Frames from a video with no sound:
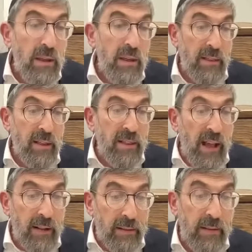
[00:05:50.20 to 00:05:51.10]
You did
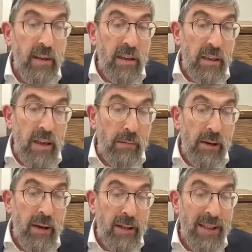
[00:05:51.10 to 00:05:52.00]
not.
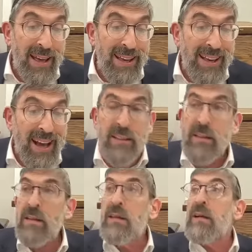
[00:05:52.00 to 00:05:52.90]
Yerek and
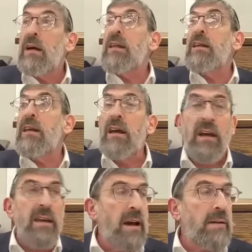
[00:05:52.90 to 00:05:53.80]
Ne'agad, and
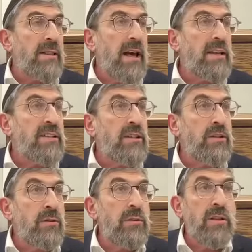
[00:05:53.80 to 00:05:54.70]
a Yerek that is
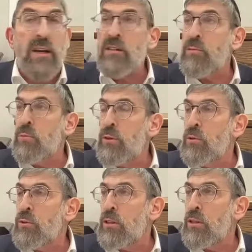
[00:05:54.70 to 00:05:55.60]

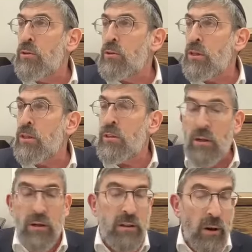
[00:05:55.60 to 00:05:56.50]
usually
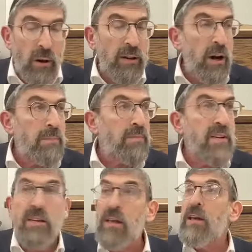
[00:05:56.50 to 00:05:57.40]
tied up. For
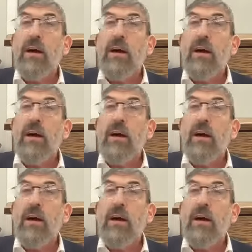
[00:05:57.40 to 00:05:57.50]
example,